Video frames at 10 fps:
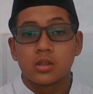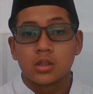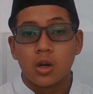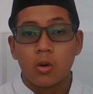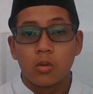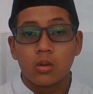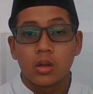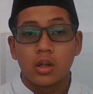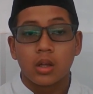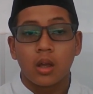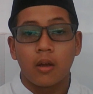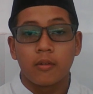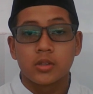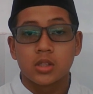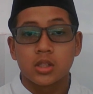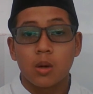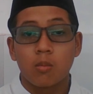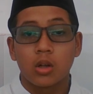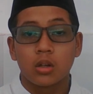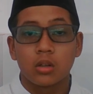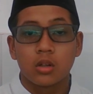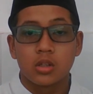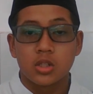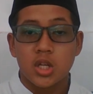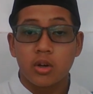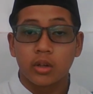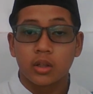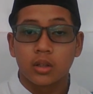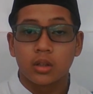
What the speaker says: So, if someone is shirk